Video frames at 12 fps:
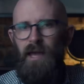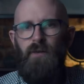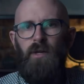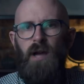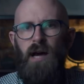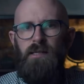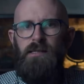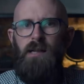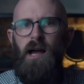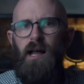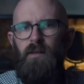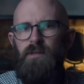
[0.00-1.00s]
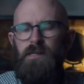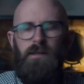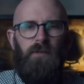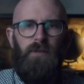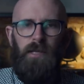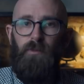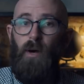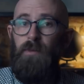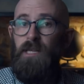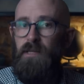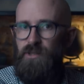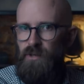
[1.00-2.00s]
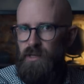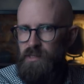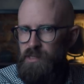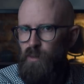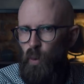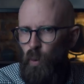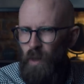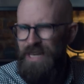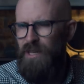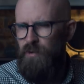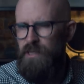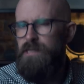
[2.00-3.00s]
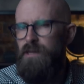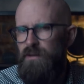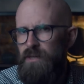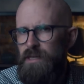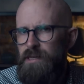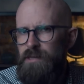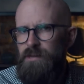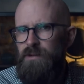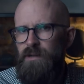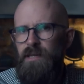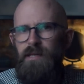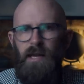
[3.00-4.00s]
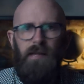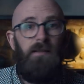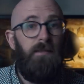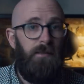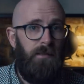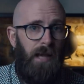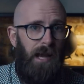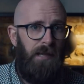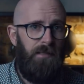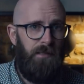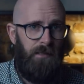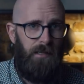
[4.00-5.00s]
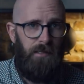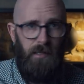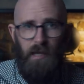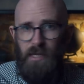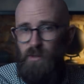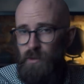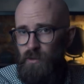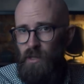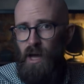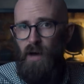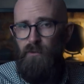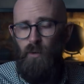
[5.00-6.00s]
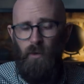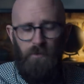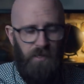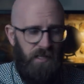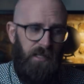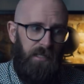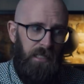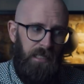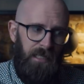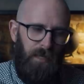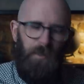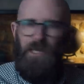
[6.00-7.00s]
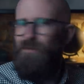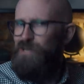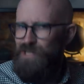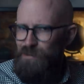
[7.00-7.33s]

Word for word: The avant-garde style was only really popular during a small window in Soviet history, and as is the case with all art forms, opinion was